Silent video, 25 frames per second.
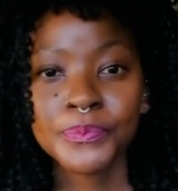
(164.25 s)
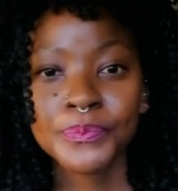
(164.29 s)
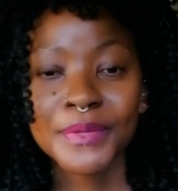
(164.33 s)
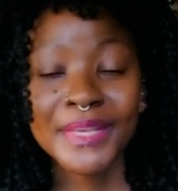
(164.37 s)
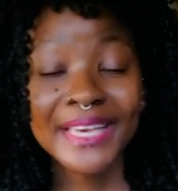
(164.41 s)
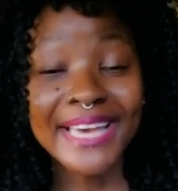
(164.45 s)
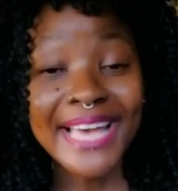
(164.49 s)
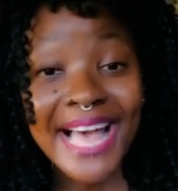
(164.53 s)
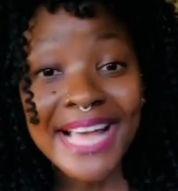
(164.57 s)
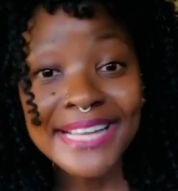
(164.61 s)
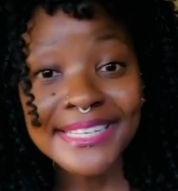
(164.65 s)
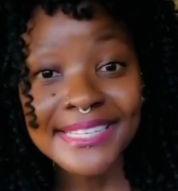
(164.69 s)

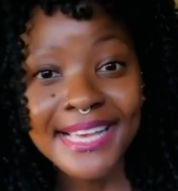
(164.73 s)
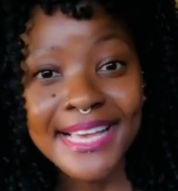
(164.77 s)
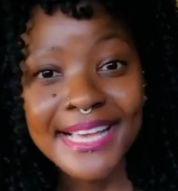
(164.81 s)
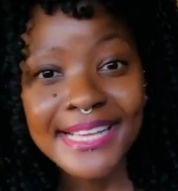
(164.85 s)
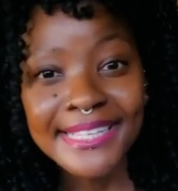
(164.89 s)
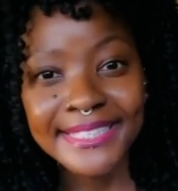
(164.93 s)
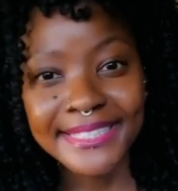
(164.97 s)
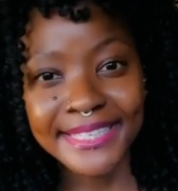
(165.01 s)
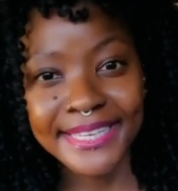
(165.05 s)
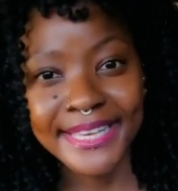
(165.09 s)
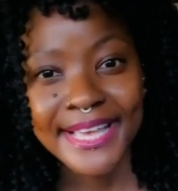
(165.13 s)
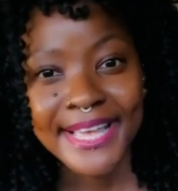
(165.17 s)

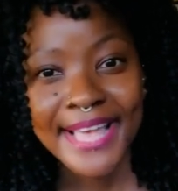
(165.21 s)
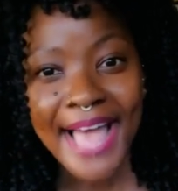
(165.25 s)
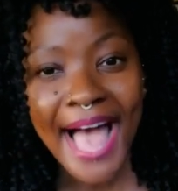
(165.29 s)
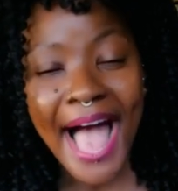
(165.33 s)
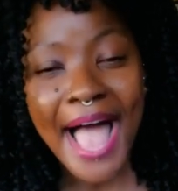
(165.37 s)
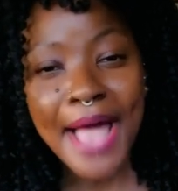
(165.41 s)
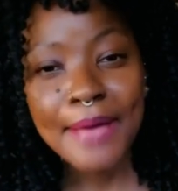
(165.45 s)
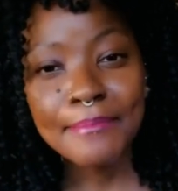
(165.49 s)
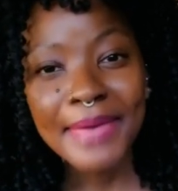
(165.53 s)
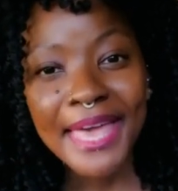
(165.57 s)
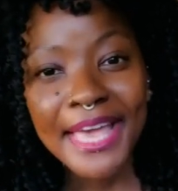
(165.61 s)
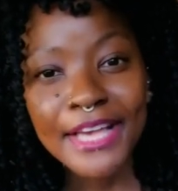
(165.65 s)

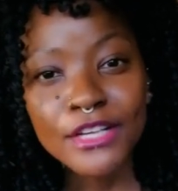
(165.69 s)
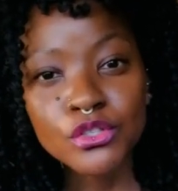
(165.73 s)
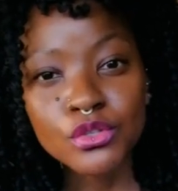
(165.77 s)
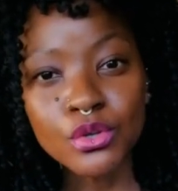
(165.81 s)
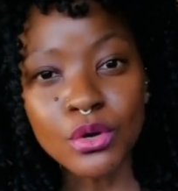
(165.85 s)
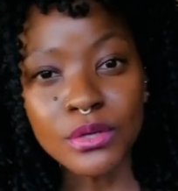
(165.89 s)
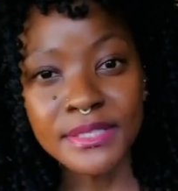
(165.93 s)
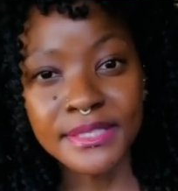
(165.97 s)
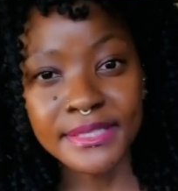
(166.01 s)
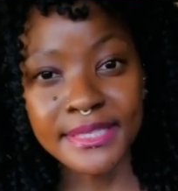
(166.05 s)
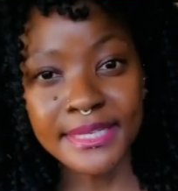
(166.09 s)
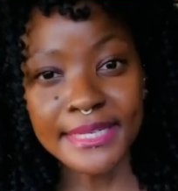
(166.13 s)
I am
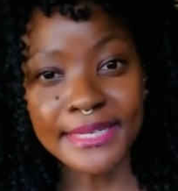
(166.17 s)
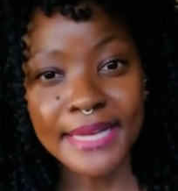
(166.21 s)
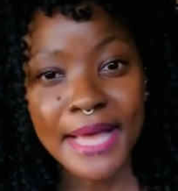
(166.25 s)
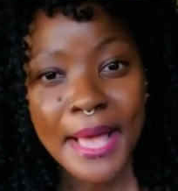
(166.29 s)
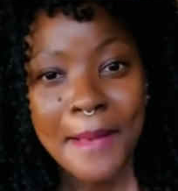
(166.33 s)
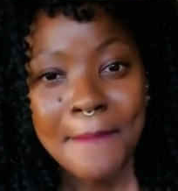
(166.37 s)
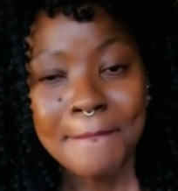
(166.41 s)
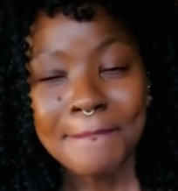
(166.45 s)
exhausted.